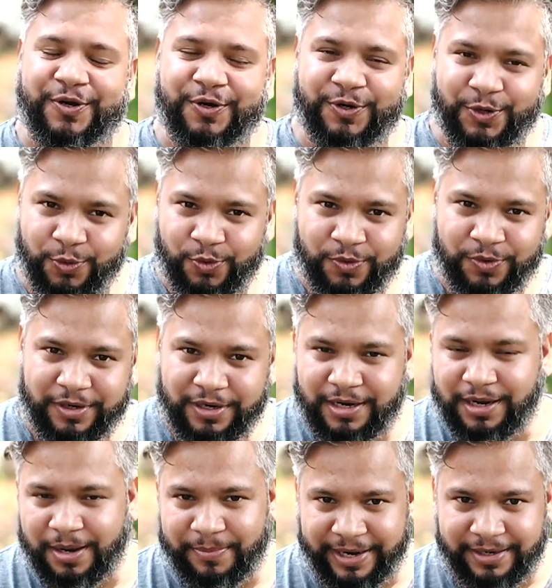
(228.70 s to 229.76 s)
do
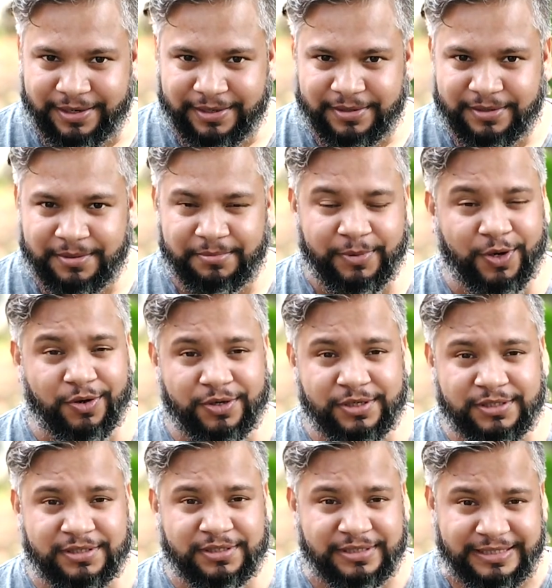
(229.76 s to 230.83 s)
comment,
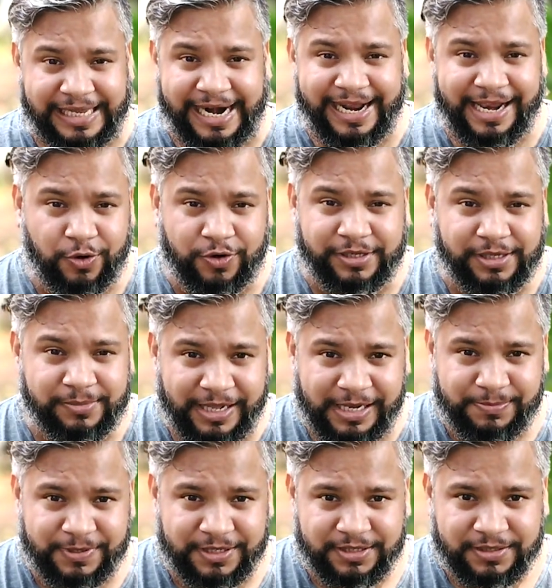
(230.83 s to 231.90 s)
because that algorithm
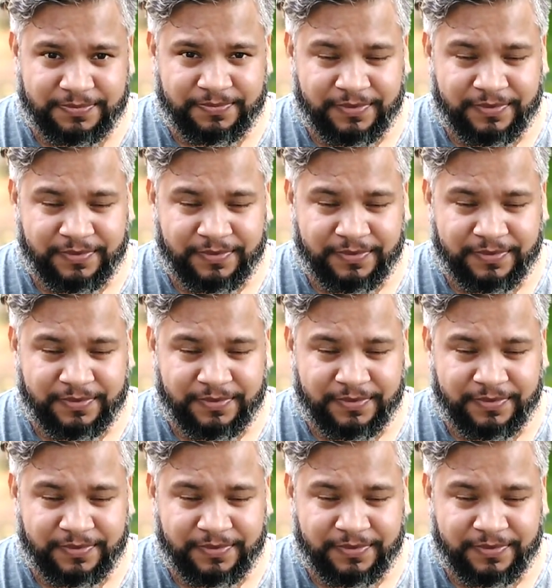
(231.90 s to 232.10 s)
helps us.